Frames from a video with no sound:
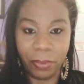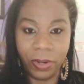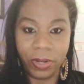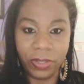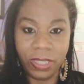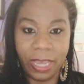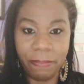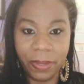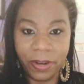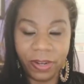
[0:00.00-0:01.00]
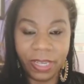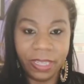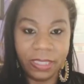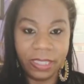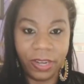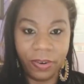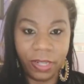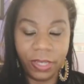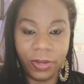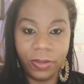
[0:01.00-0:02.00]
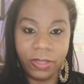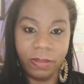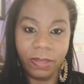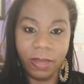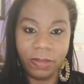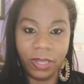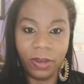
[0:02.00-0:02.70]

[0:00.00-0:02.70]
borders Liberia and Sierra Leone. Sometimes they